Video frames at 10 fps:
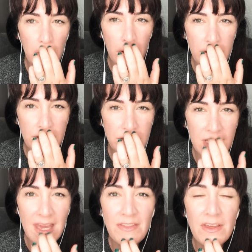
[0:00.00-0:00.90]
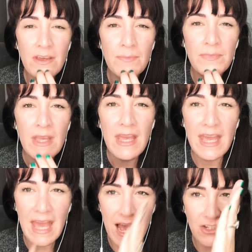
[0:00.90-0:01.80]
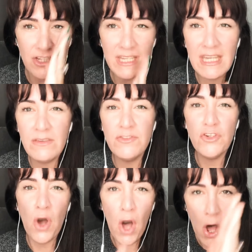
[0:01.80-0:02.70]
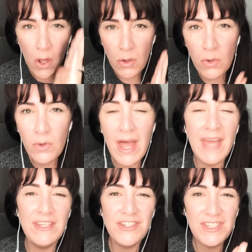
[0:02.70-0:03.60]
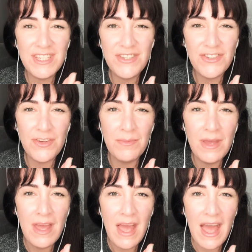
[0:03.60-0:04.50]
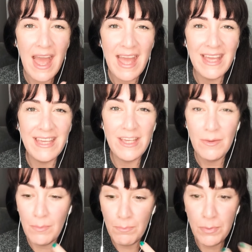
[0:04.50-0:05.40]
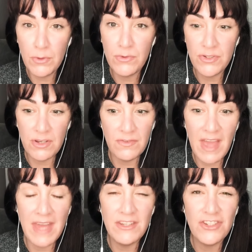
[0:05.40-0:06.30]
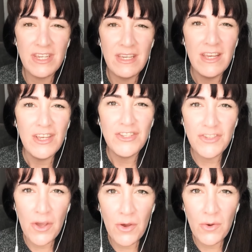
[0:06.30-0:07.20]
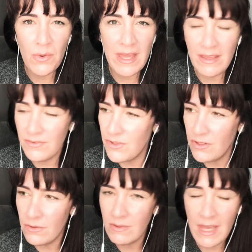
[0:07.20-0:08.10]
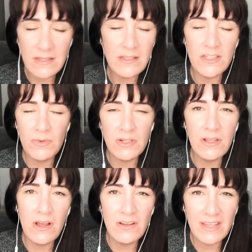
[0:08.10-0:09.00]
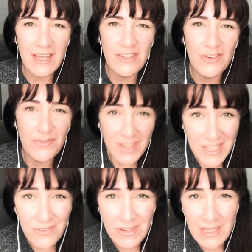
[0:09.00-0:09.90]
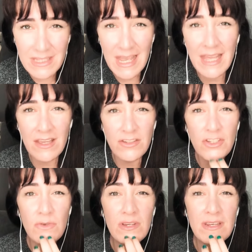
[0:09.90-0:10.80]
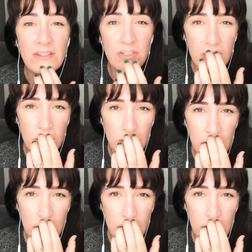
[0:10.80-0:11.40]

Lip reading: points together, it actually gives your whole energy system a boost of energy. So if you get to 2 o'clock and you're feeling really tired, you could actually just